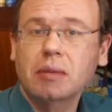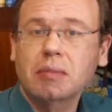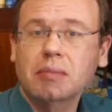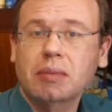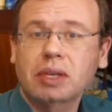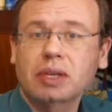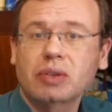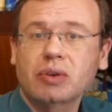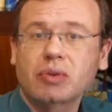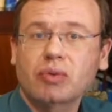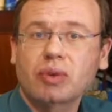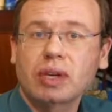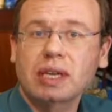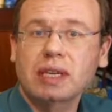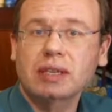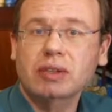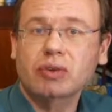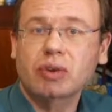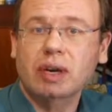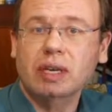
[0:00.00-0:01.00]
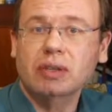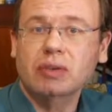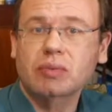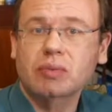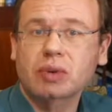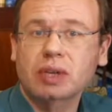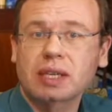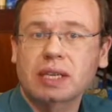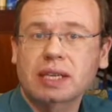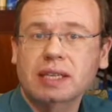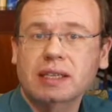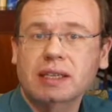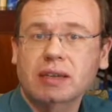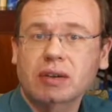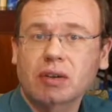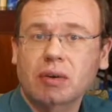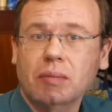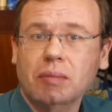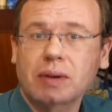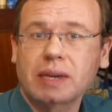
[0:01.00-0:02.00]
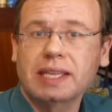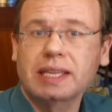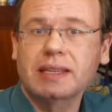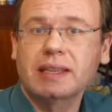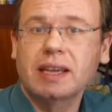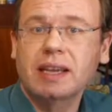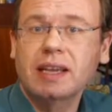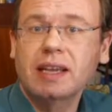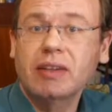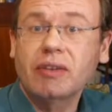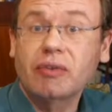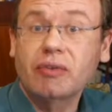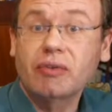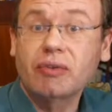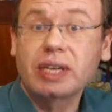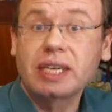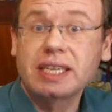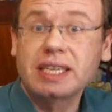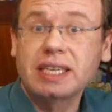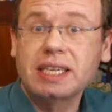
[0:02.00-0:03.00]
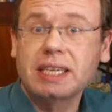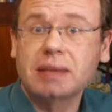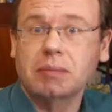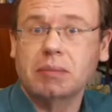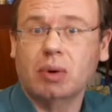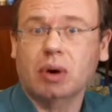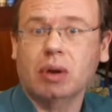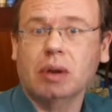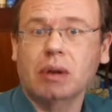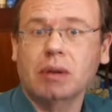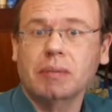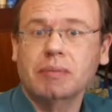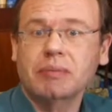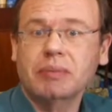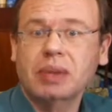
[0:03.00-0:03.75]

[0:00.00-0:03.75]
but you really try to predict the complete 3D model.